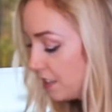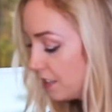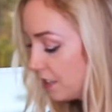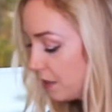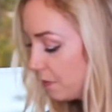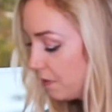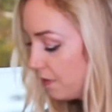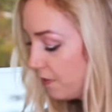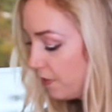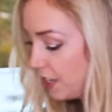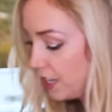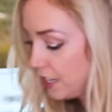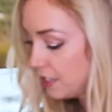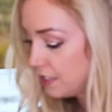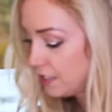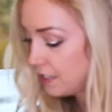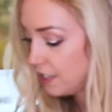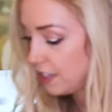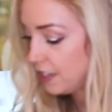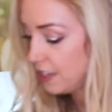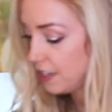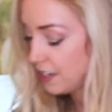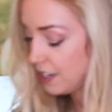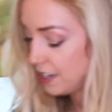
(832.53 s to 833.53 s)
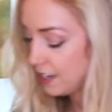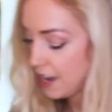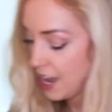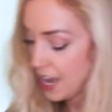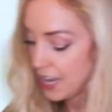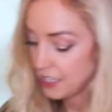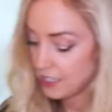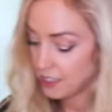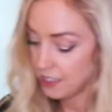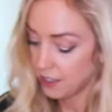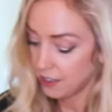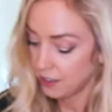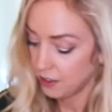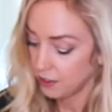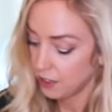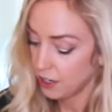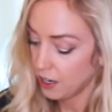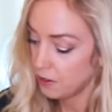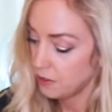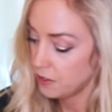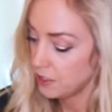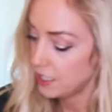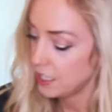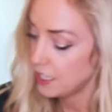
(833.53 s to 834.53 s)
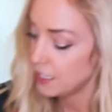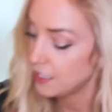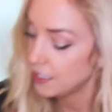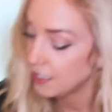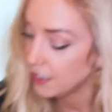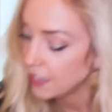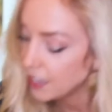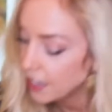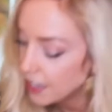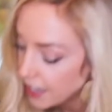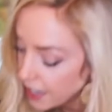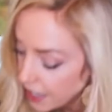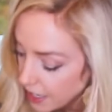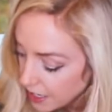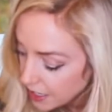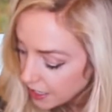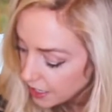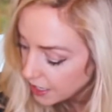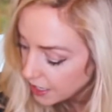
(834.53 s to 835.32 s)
some of these nice little toasties in there.